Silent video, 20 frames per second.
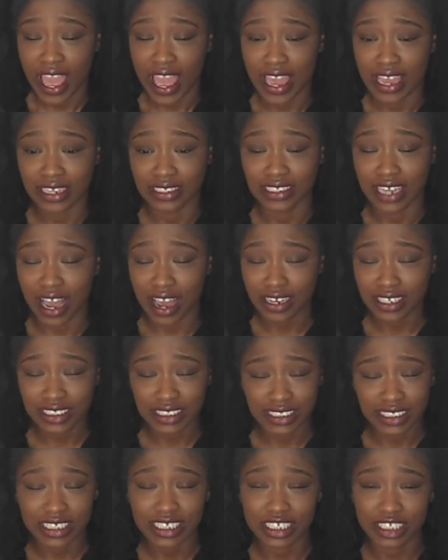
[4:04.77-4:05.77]
And
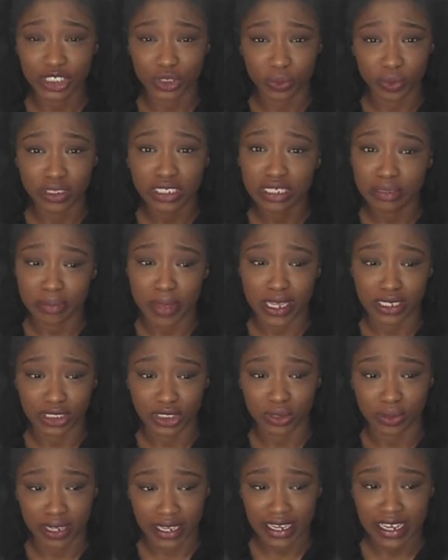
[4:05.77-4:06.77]
honestly, it's really
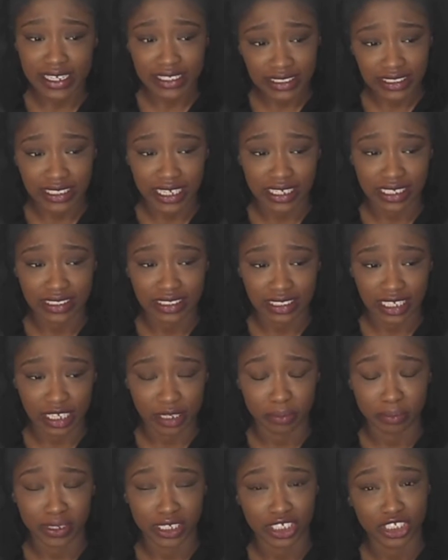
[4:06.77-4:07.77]
mental. Like I said, it's
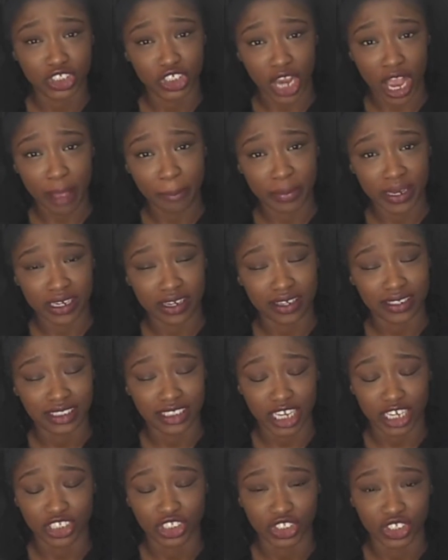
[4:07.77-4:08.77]
like big chopping a
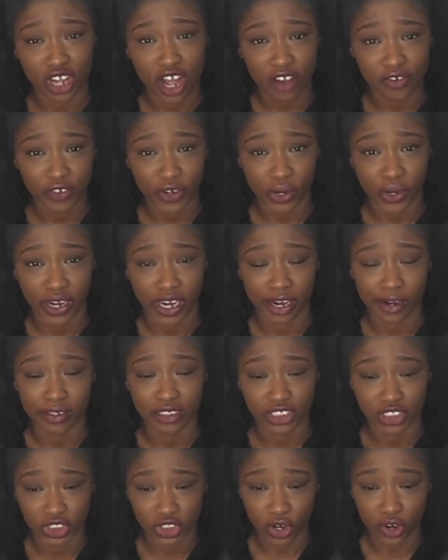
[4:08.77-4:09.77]
section of your hair
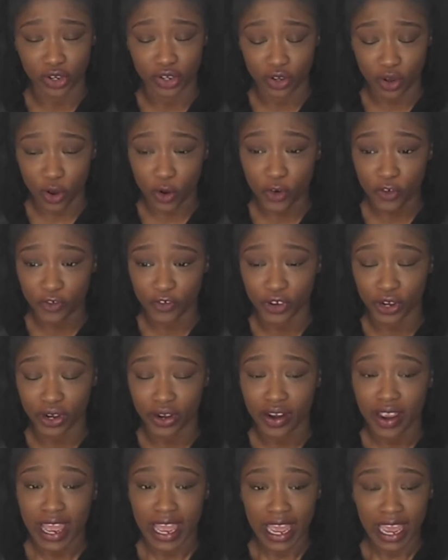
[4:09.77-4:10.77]
and starting
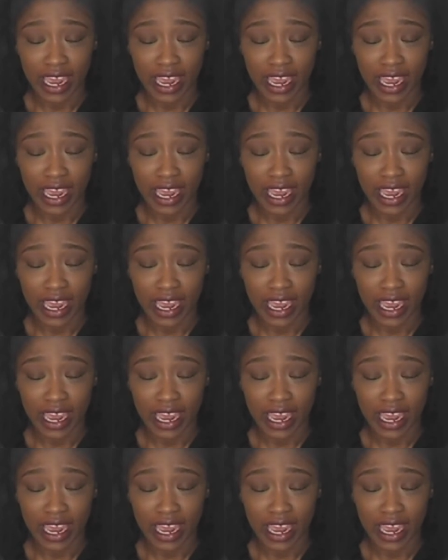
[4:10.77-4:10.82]
over.